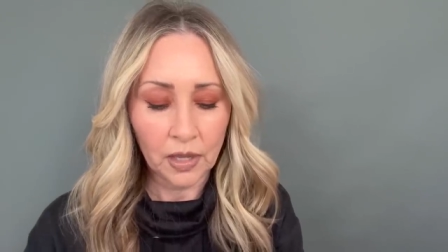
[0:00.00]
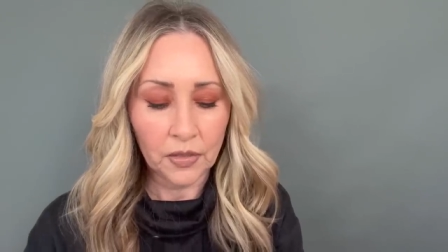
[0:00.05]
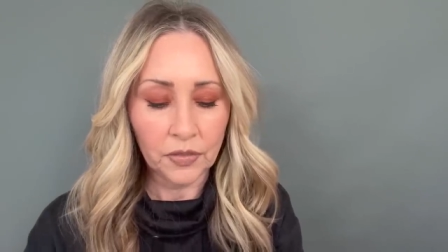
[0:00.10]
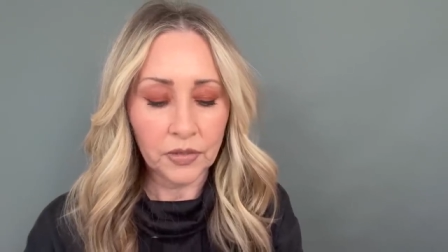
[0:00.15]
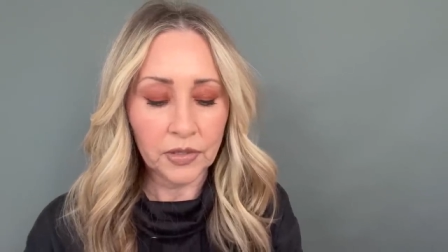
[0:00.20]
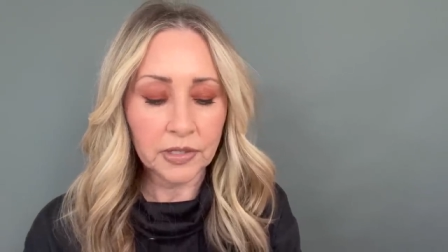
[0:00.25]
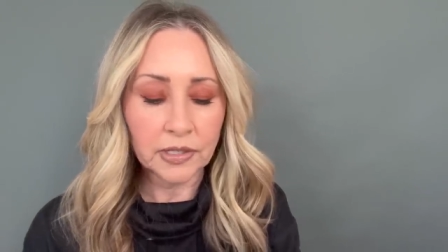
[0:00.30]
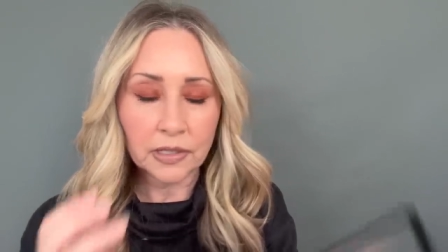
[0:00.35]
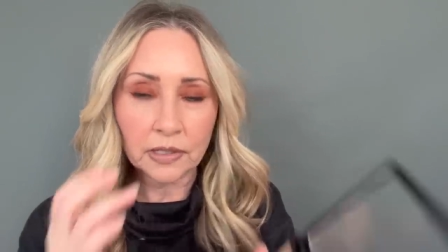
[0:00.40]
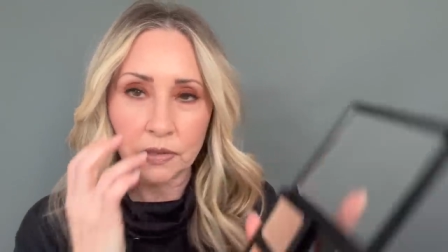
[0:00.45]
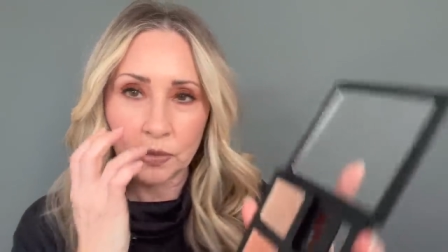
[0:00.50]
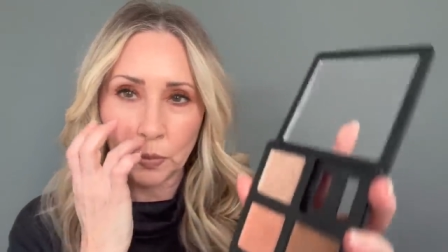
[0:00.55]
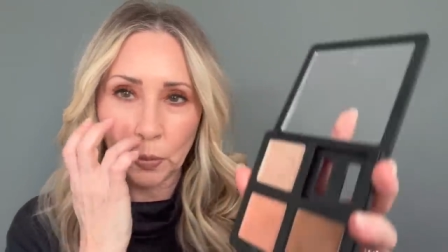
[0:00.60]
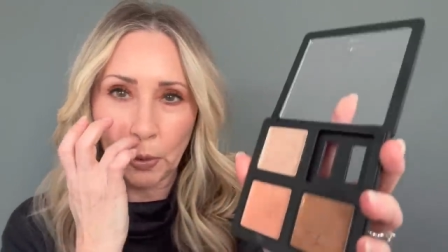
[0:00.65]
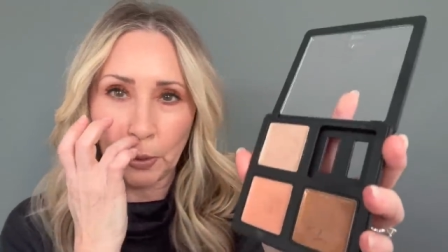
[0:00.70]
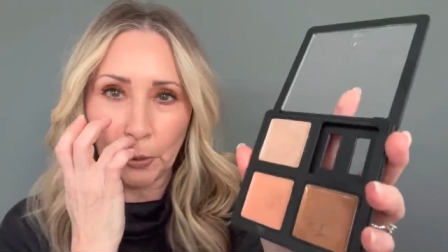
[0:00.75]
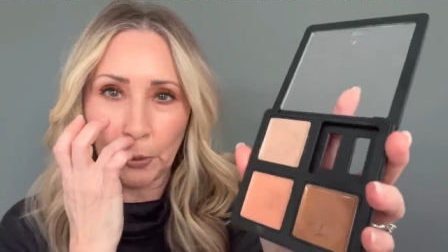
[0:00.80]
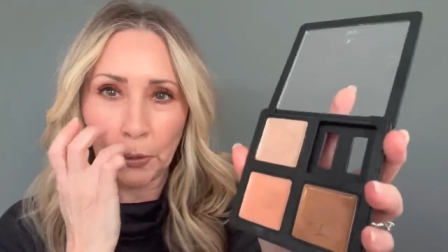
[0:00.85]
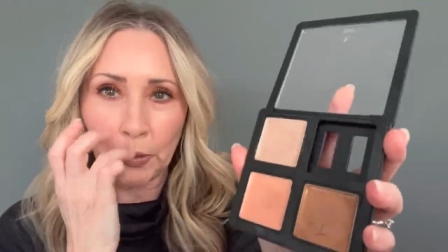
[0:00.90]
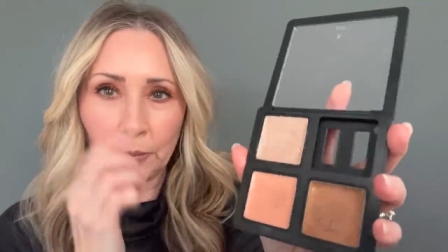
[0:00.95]
This is
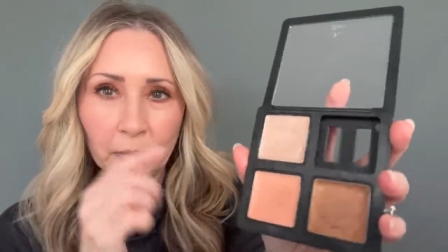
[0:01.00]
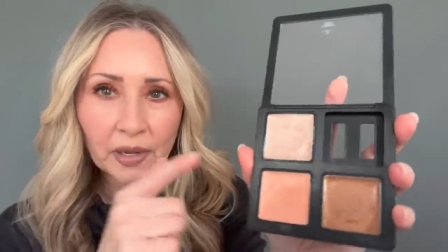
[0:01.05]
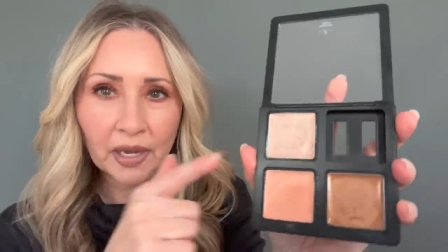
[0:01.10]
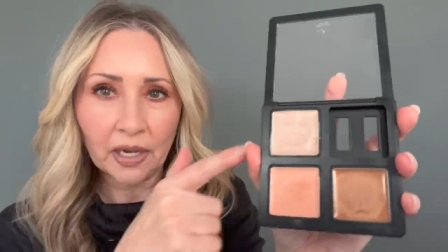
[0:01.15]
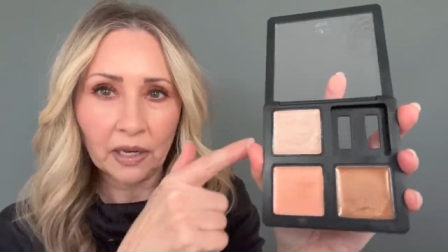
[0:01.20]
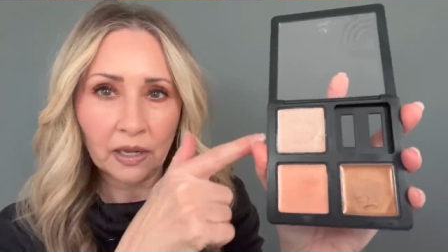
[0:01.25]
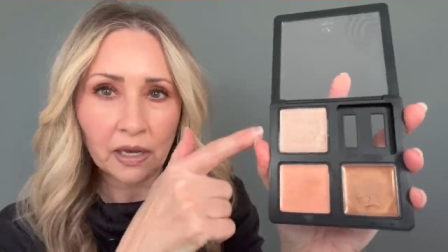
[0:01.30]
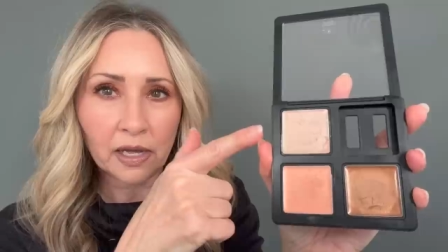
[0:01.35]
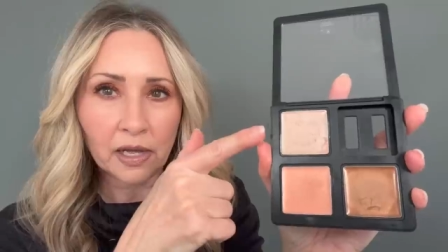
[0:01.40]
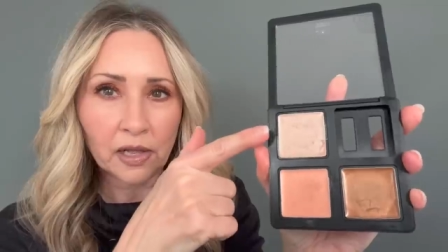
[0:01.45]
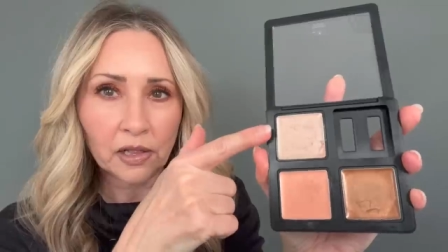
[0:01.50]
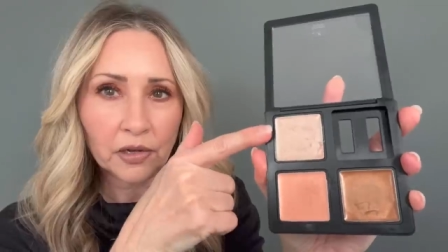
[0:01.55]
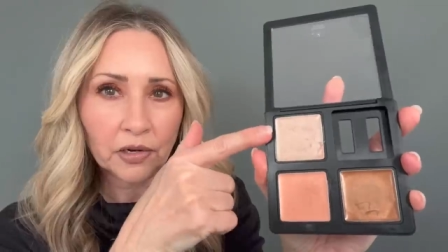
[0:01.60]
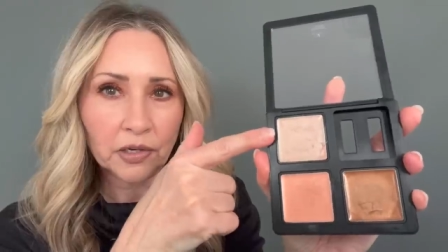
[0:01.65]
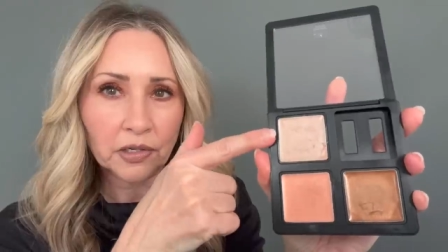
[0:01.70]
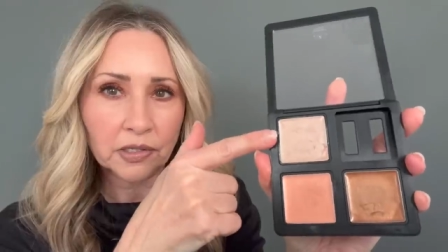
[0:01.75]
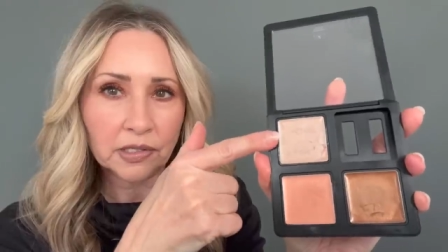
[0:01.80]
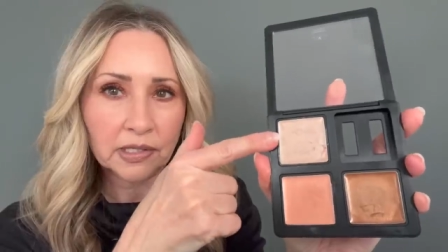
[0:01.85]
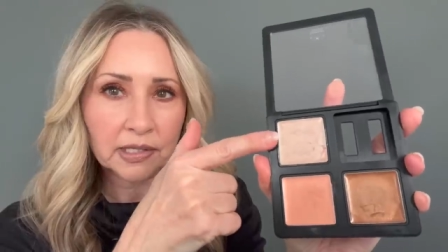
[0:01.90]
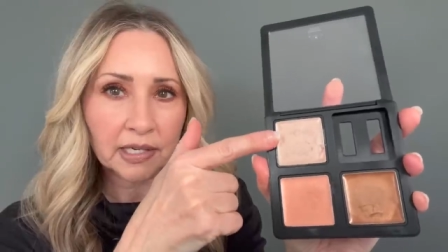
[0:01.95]
one of the main
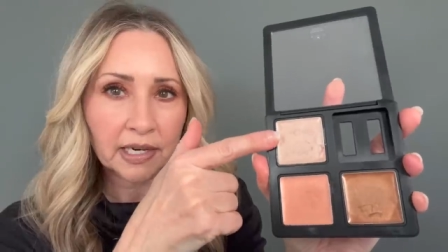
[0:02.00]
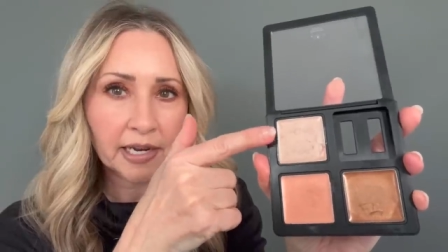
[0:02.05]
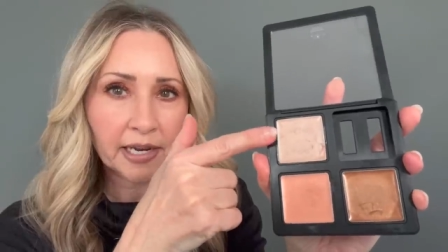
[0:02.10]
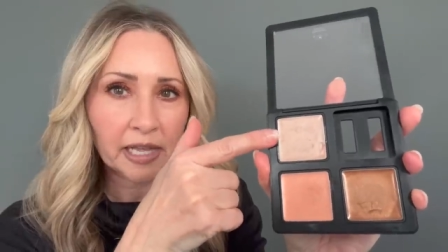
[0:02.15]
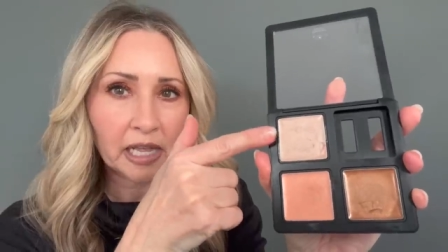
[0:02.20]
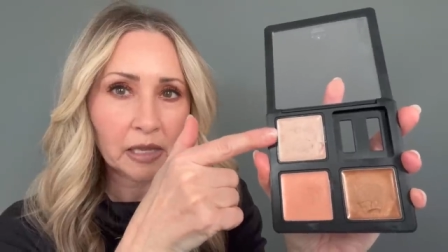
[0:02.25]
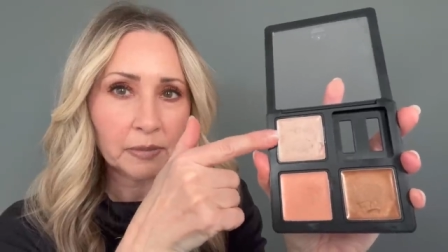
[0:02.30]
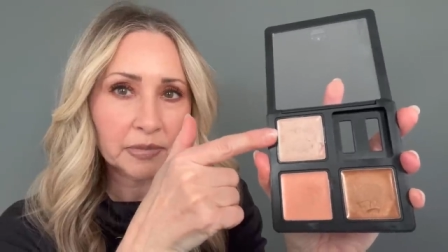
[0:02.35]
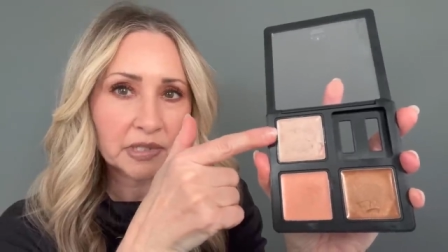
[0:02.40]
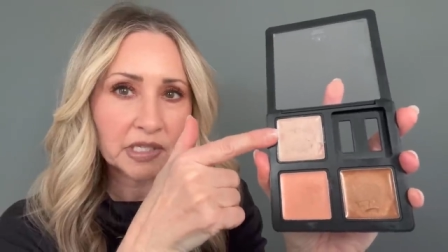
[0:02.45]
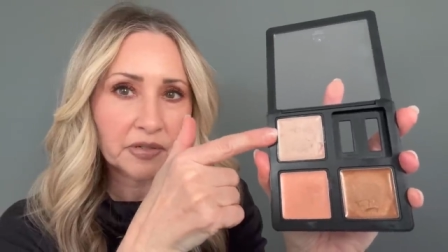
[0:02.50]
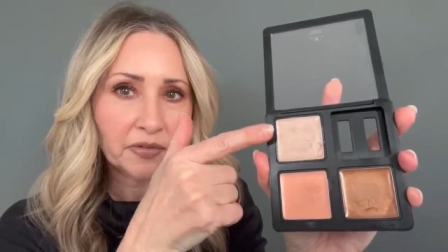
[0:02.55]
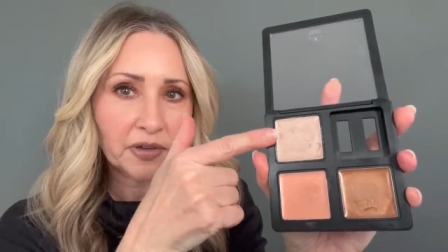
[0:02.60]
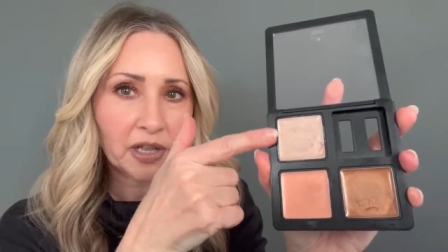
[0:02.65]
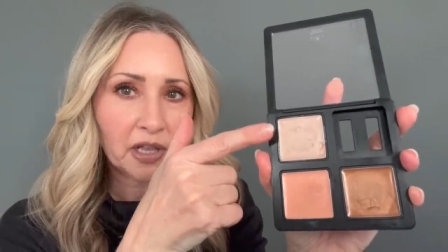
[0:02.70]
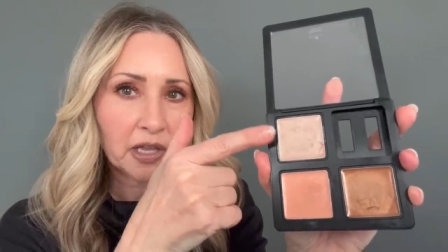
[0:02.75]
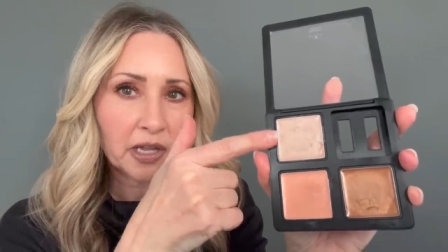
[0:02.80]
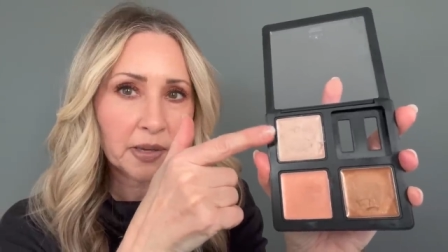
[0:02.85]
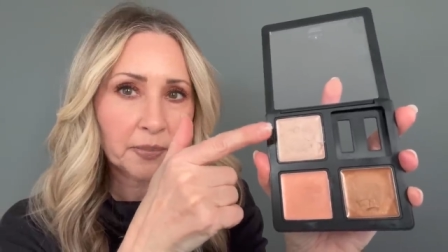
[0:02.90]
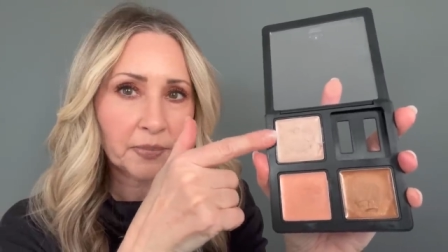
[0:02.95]
colors that I helped
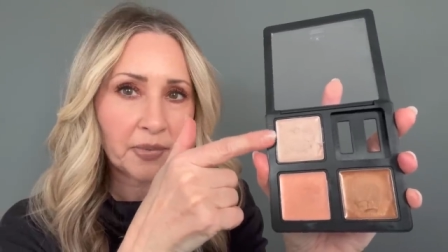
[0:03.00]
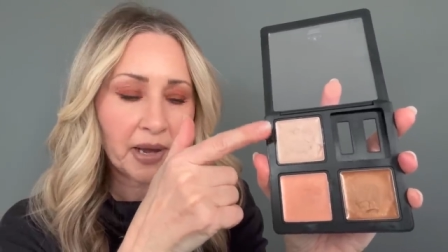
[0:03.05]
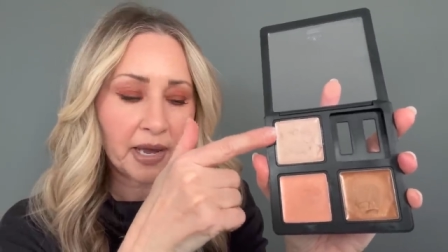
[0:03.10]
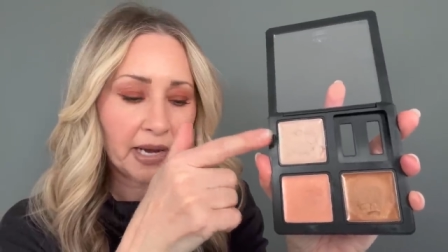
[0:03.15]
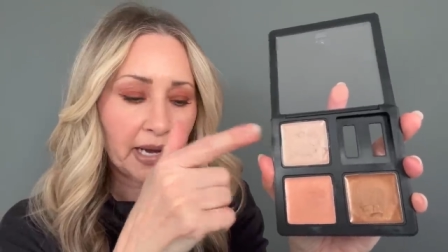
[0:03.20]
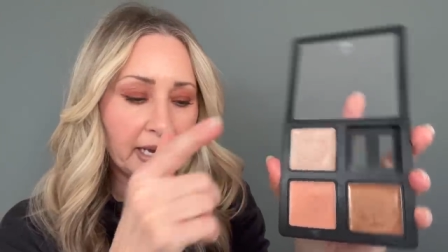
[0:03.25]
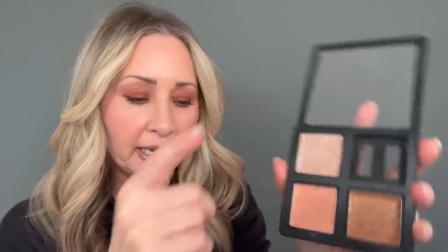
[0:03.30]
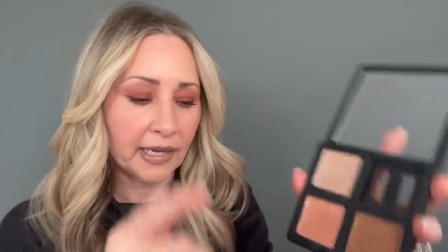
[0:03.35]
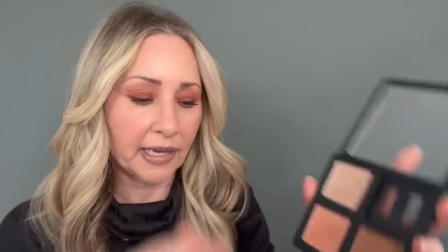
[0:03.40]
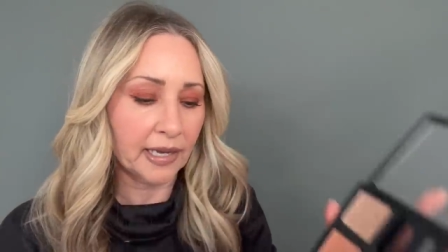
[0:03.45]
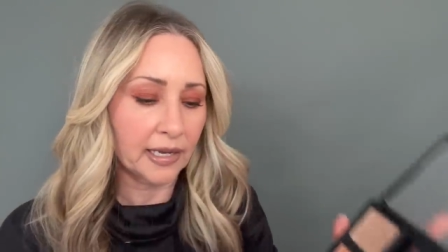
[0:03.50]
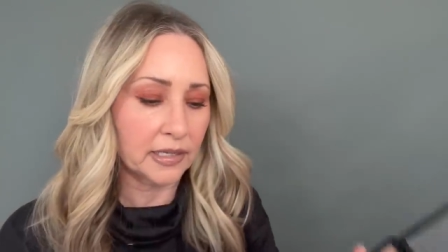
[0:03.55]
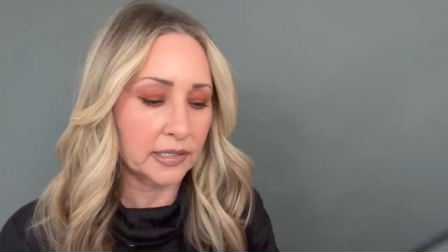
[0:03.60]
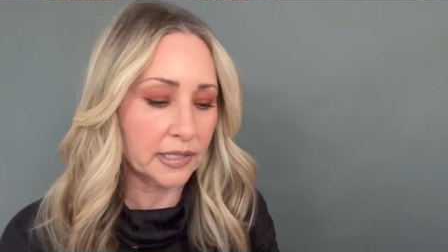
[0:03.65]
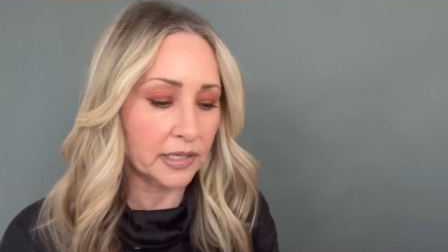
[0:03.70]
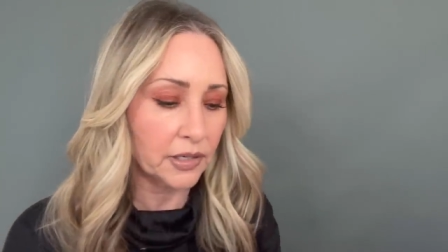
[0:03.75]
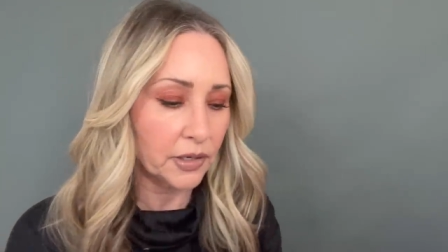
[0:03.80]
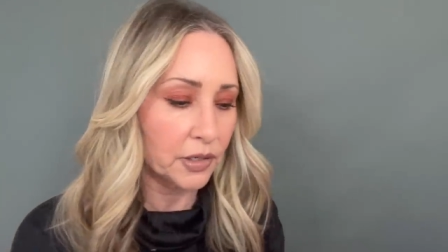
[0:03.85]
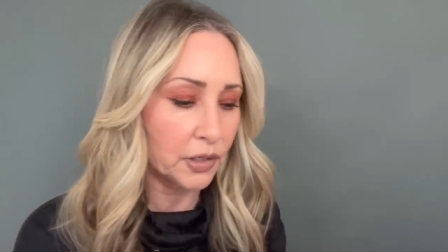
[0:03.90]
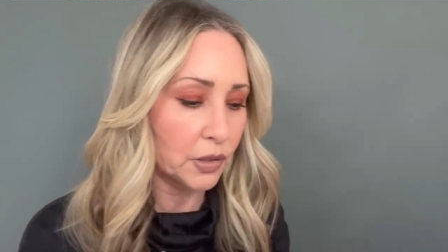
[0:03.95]
develop, and I can't
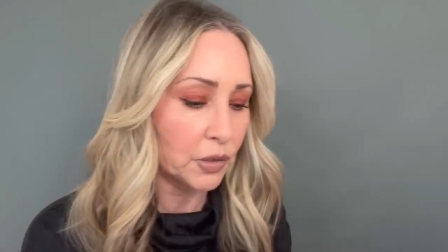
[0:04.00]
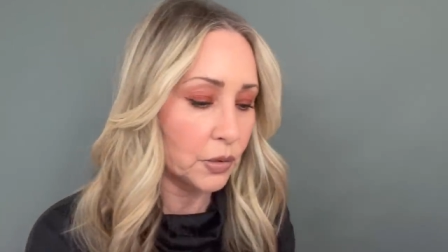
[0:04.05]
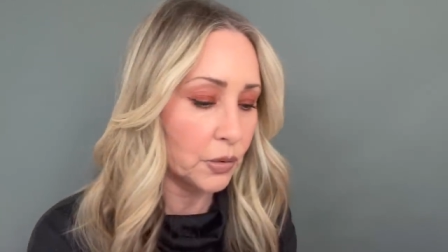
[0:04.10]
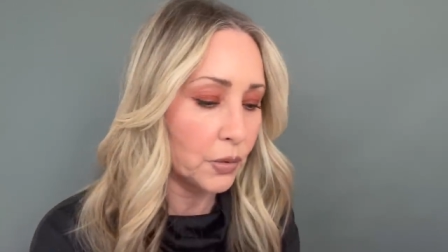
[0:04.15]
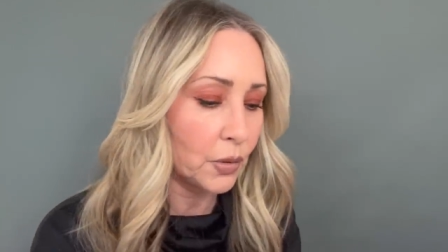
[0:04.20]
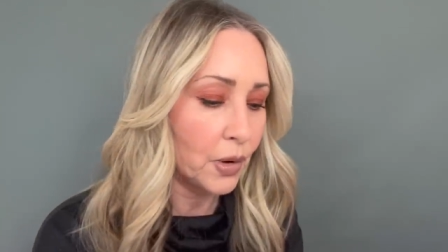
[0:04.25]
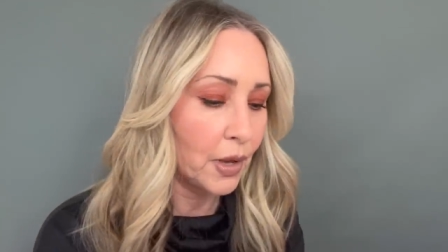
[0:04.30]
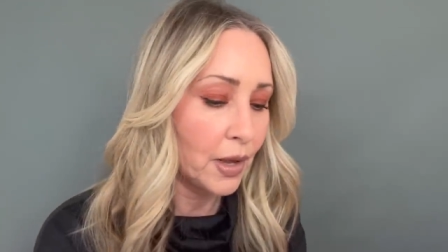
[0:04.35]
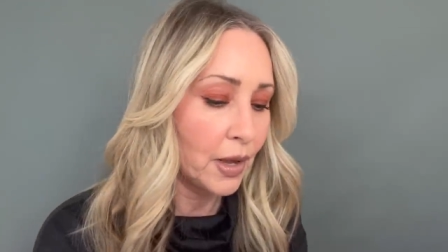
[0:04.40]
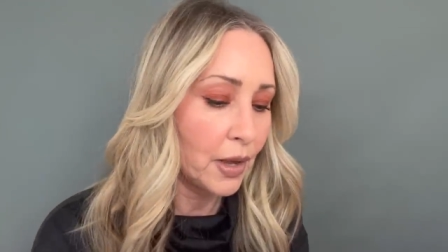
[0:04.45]
tell you